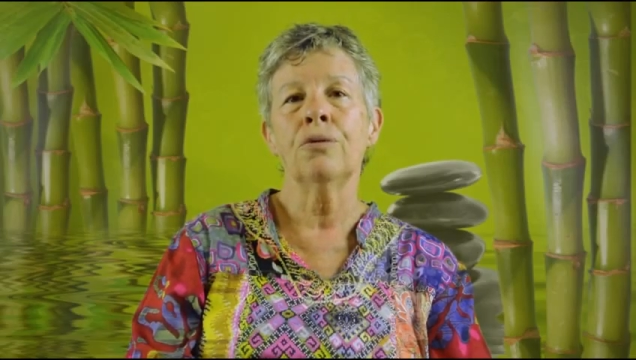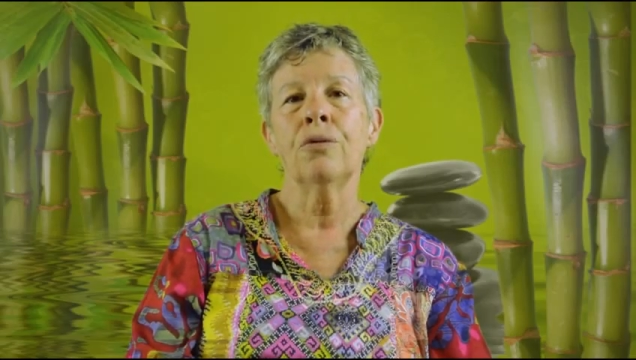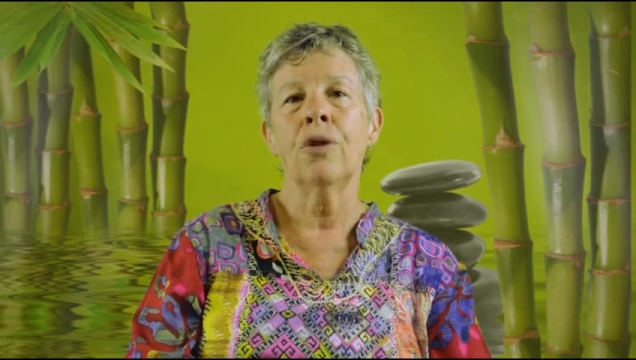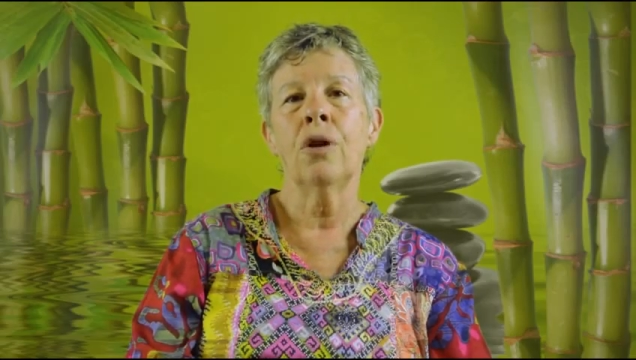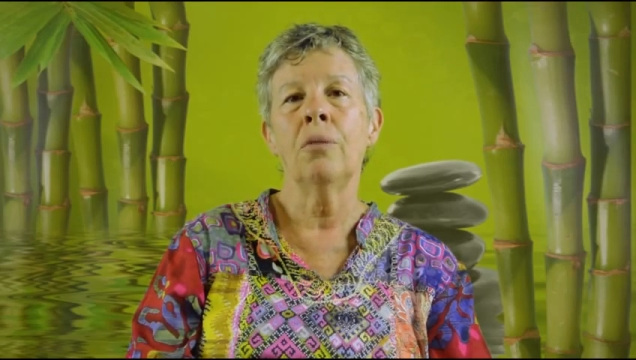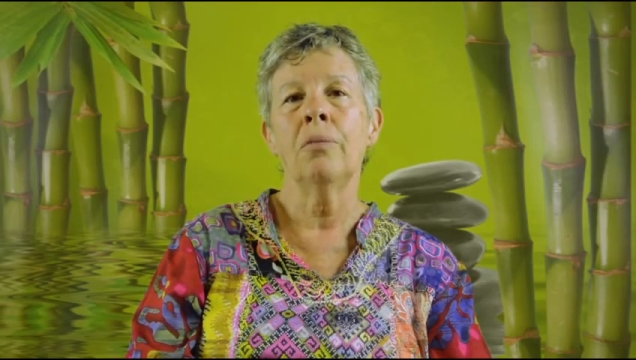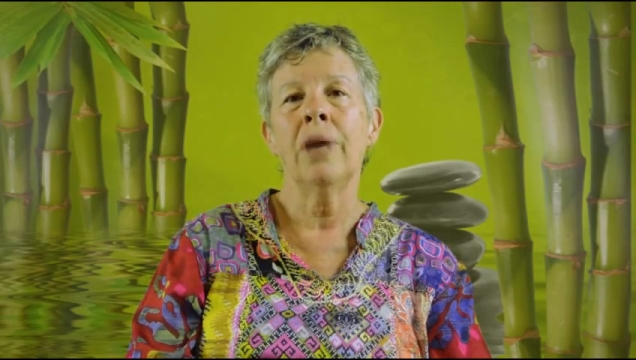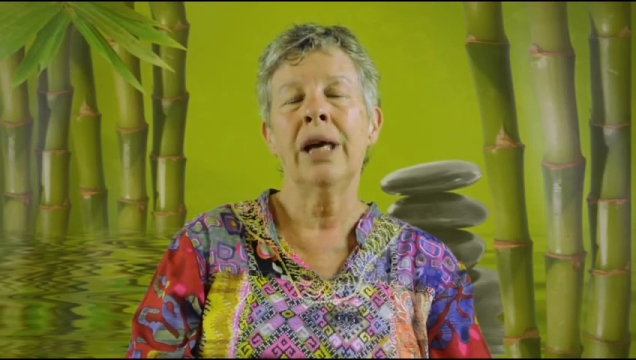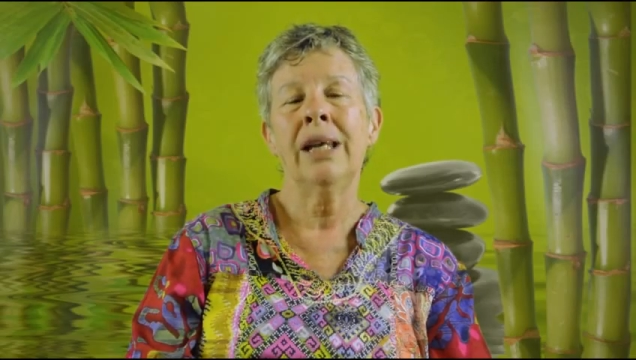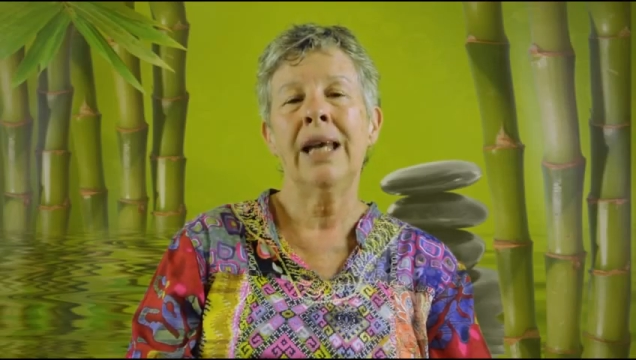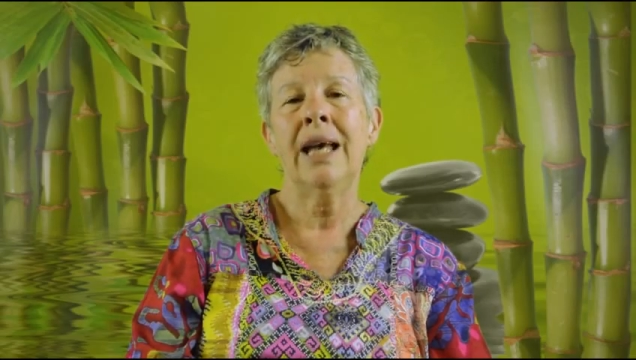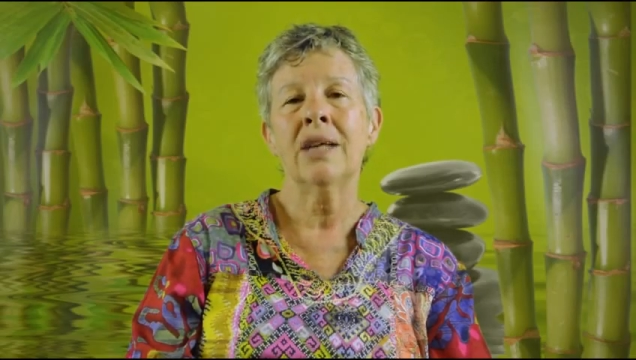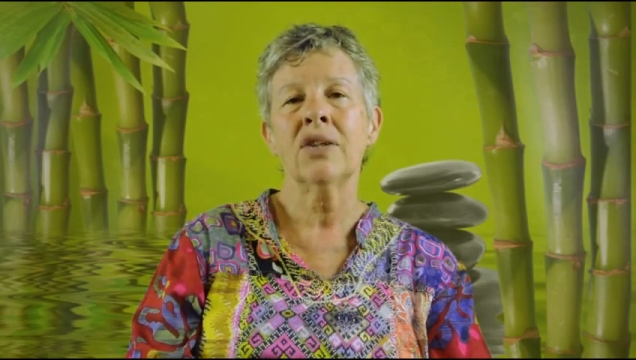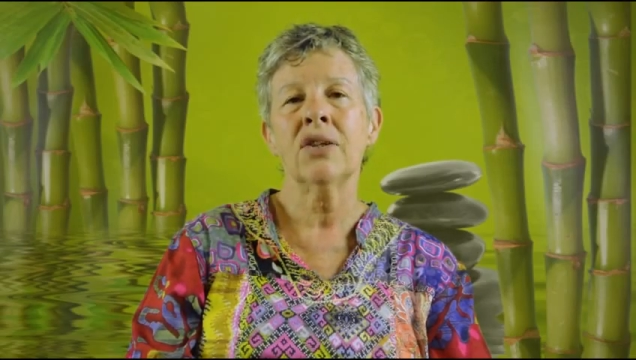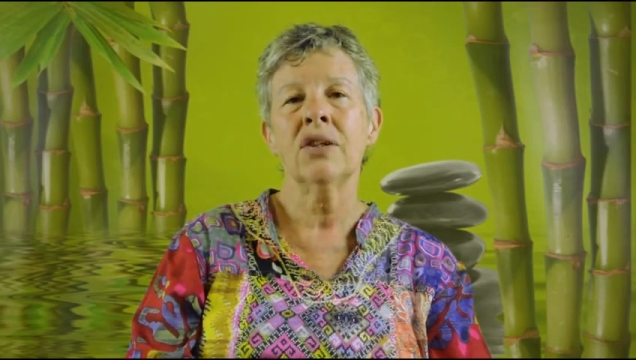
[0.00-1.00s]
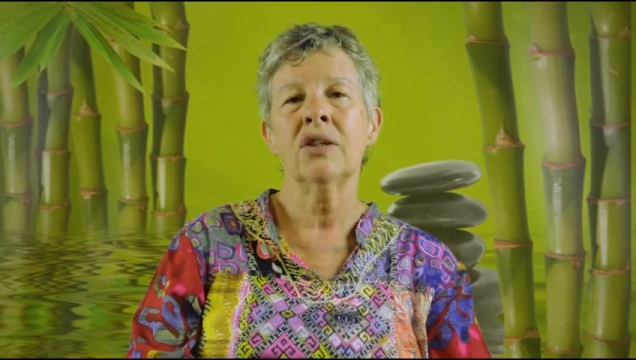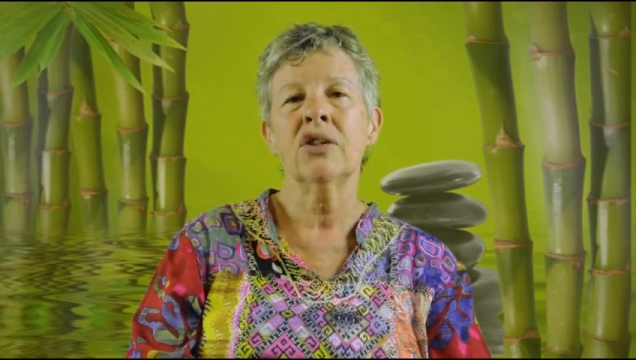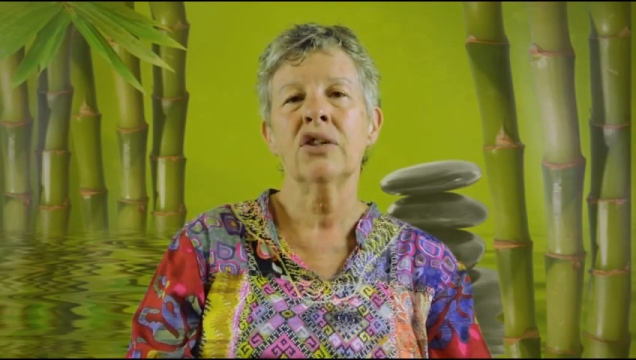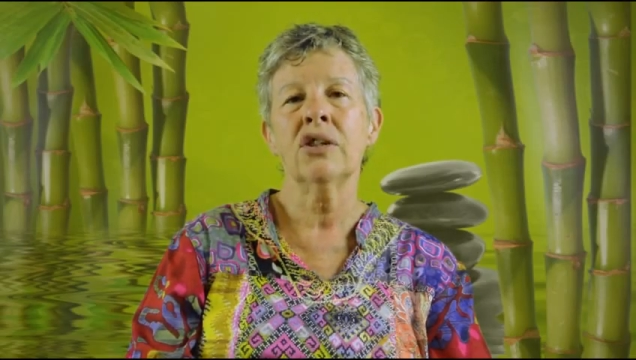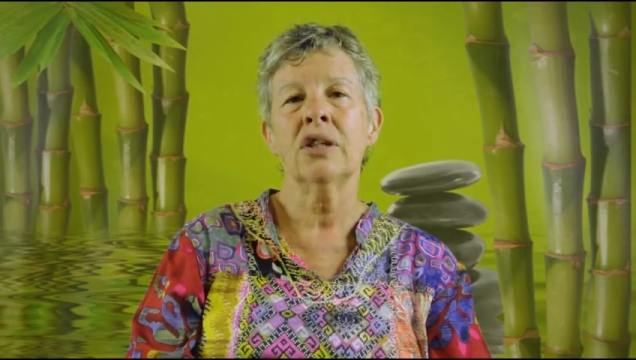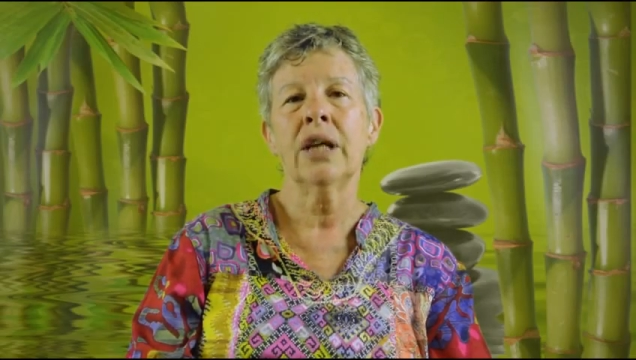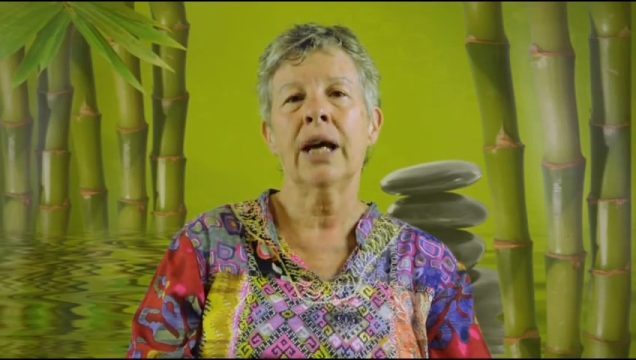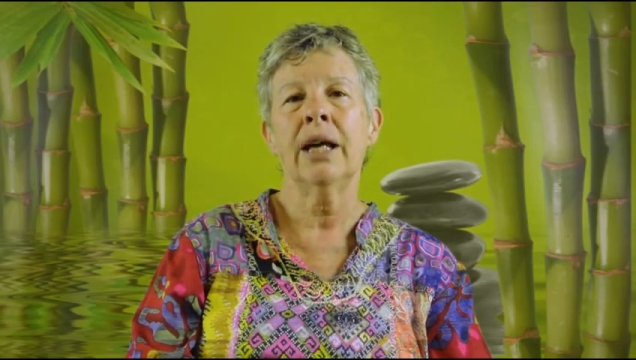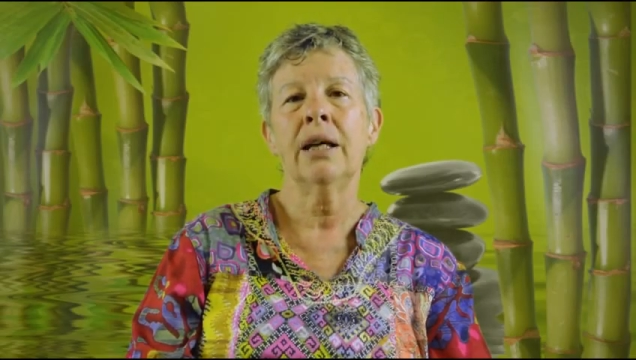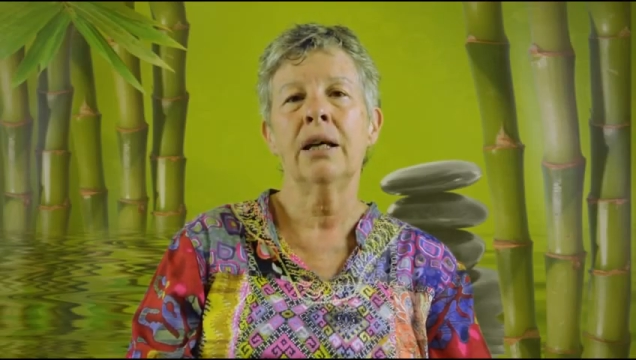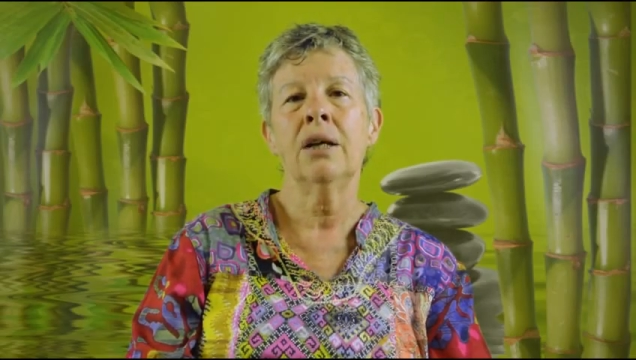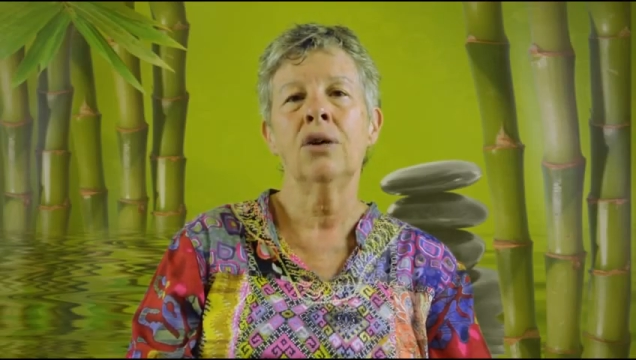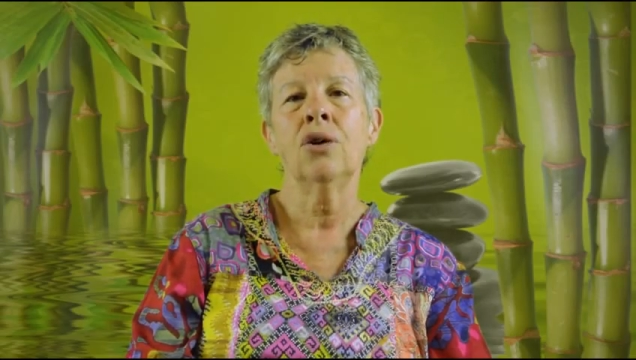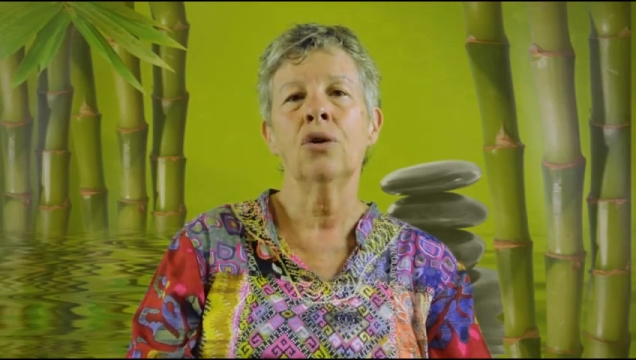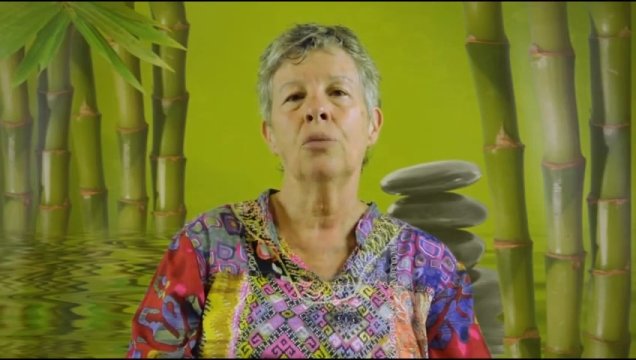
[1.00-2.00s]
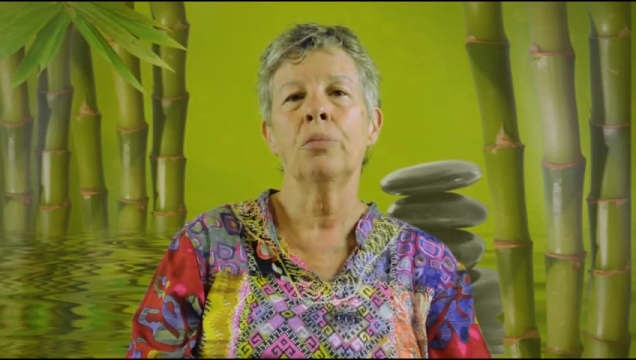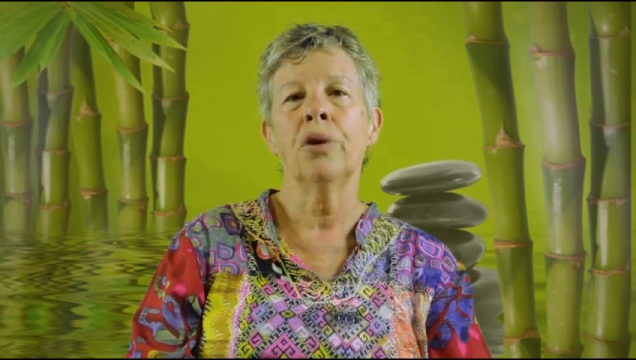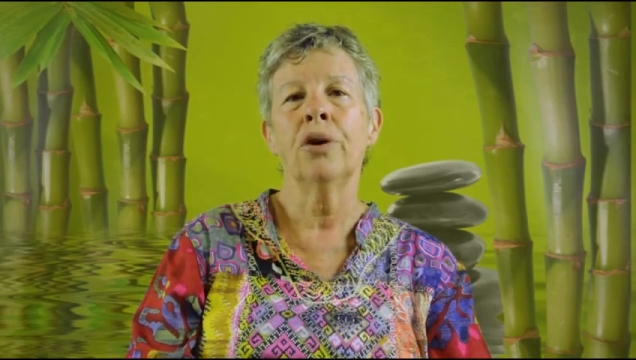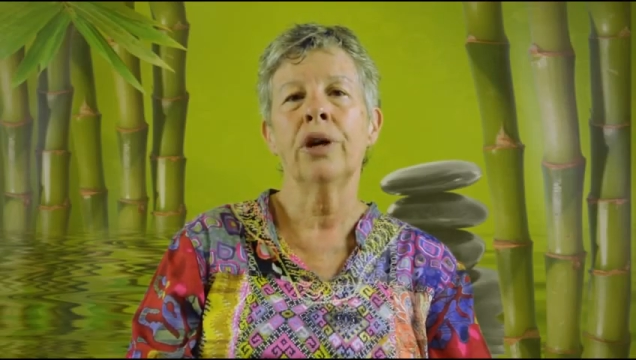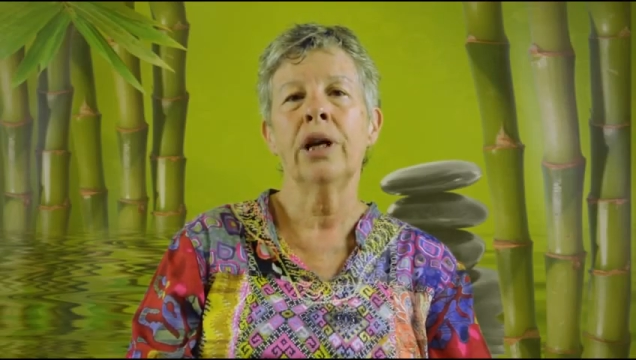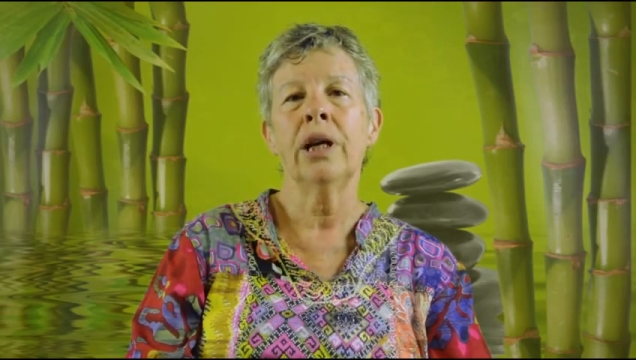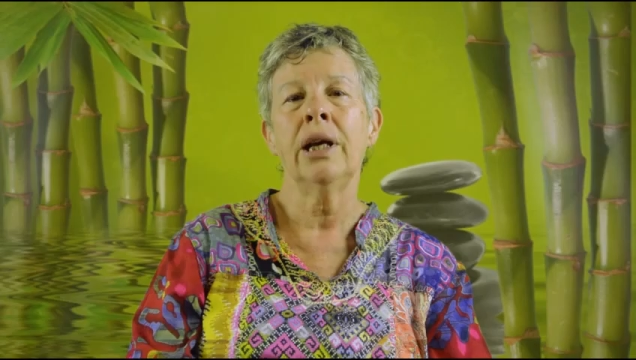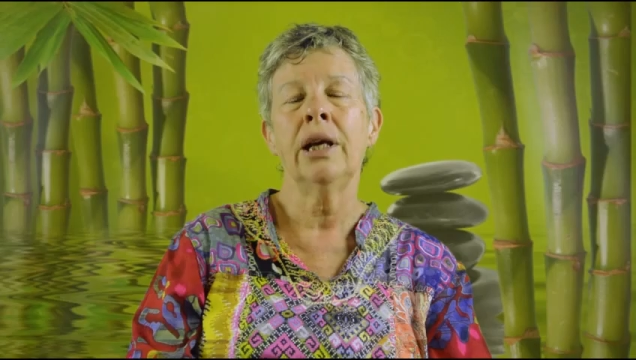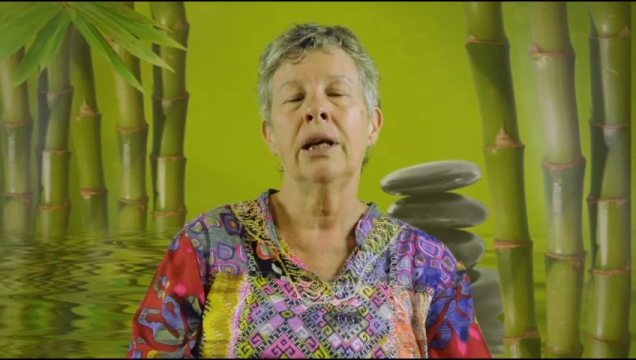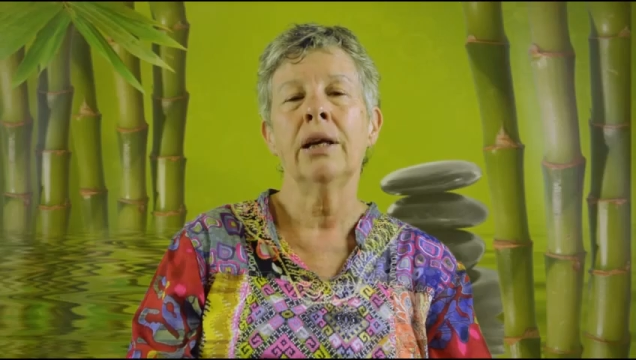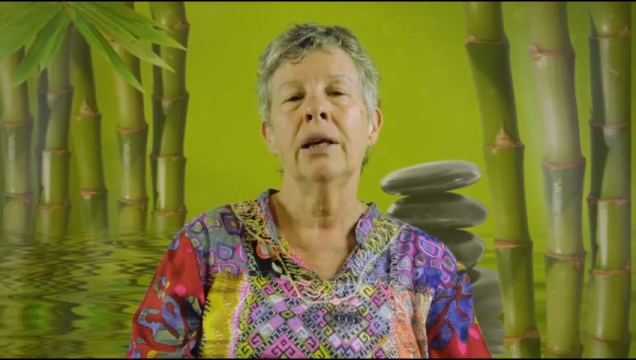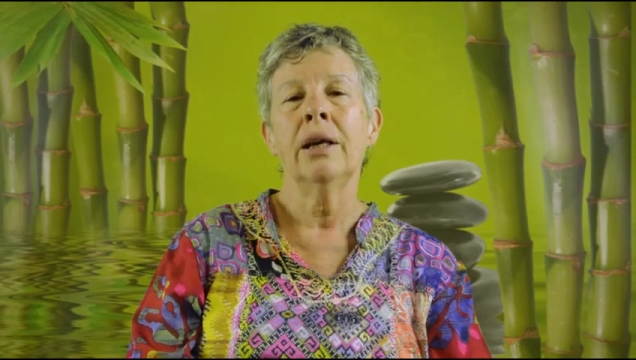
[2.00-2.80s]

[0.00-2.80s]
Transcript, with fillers: from an acid state in your body